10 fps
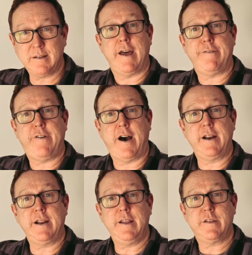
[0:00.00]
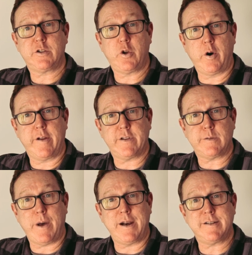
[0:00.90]
And finally, the story of the
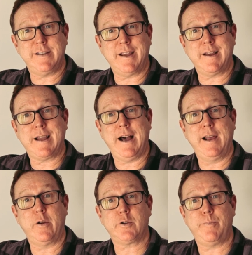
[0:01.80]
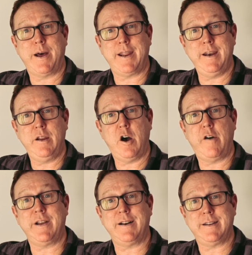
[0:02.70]
Spanish singer Carlos Marin
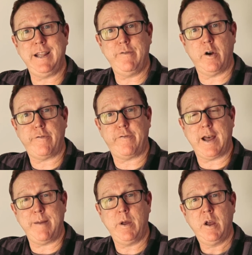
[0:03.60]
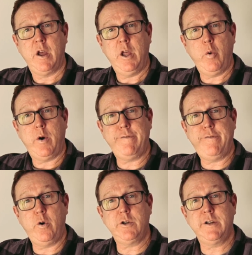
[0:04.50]
of Il Divo fame, who
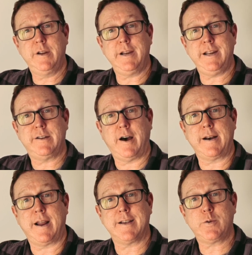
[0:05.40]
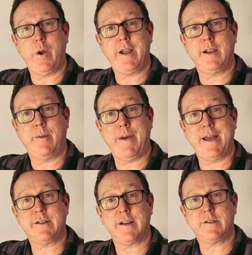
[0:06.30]
unfortunately died last week in a
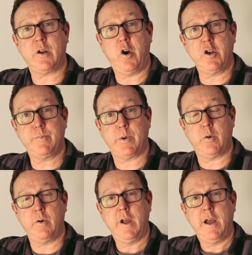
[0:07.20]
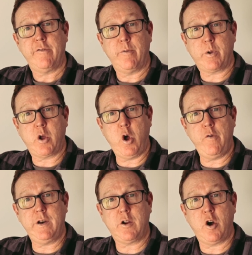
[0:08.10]
Manchester hospital from COVID